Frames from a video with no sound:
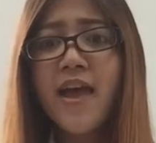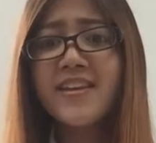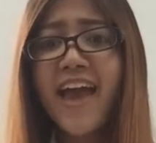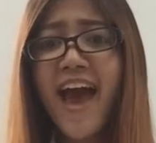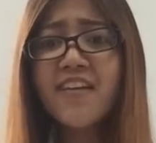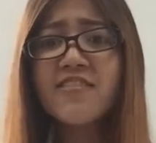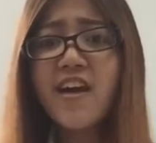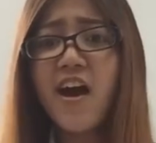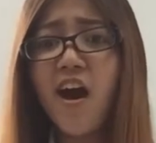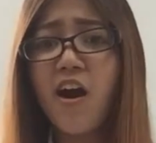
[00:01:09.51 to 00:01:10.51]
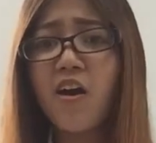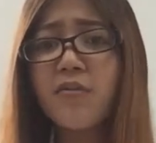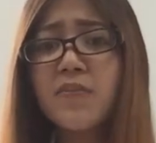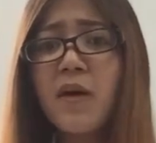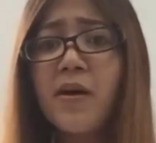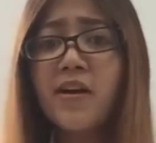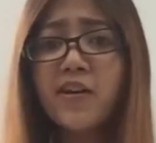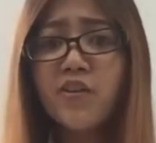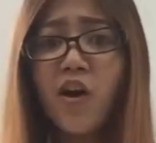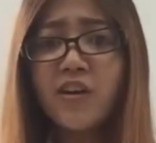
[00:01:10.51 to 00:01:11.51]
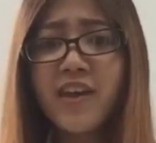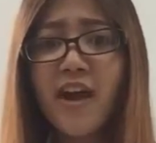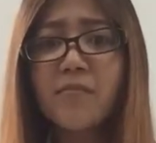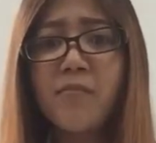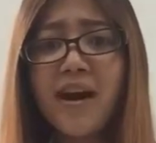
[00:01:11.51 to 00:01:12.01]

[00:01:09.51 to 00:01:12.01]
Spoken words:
The area of parallelogram,